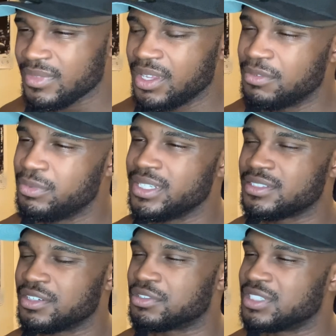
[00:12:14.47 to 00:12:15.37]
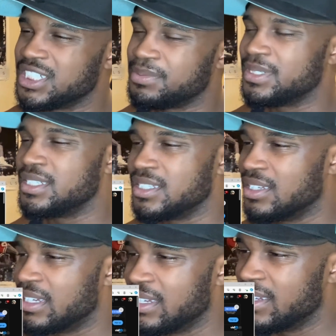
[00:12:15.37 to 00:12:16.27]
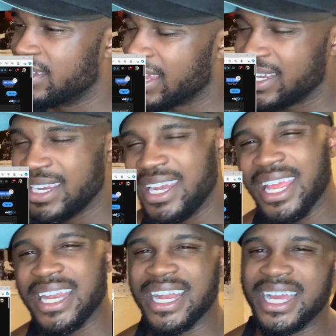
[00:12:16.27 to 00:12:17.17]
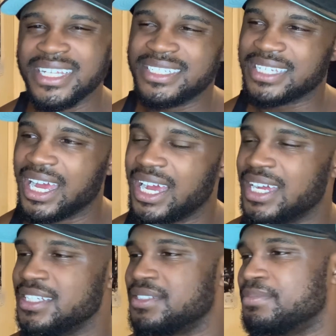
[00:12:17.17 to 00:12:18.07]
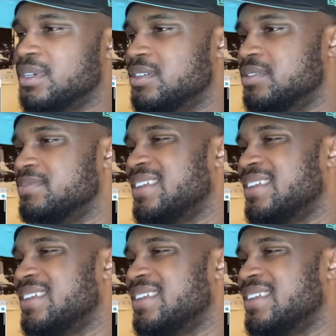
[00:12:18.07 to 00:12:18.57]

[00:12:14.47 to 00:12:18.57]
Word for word: Them wings so crispy, and then they are nice size, bro.